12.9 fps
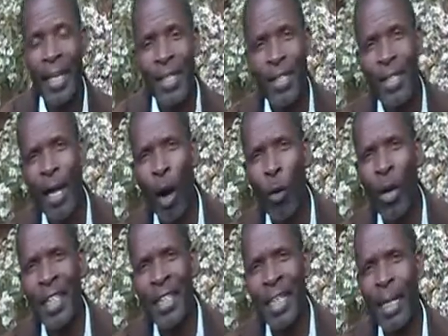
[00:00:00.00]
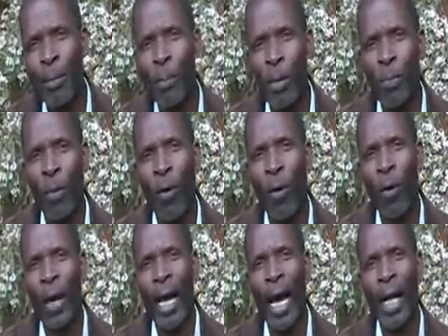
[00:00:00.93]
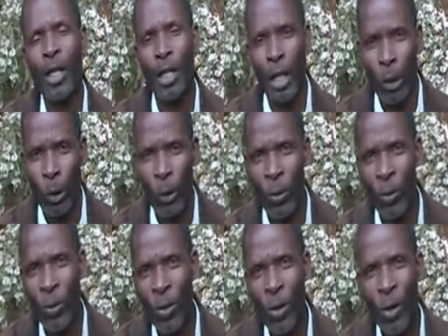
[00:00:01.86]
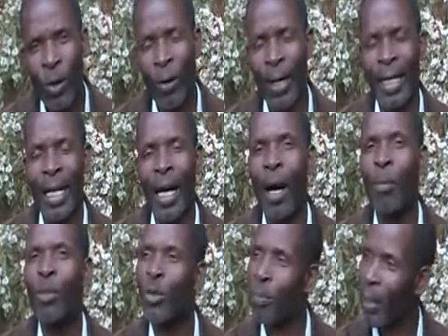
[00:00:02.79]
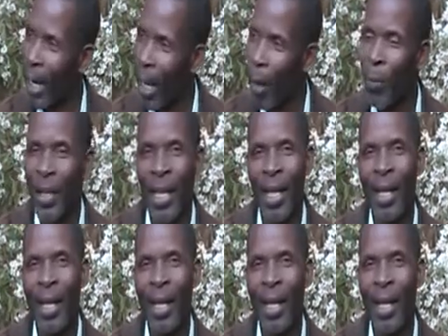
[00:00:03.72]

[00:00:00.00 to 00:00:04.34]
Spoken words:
is awaiting people like you who can come to Malawi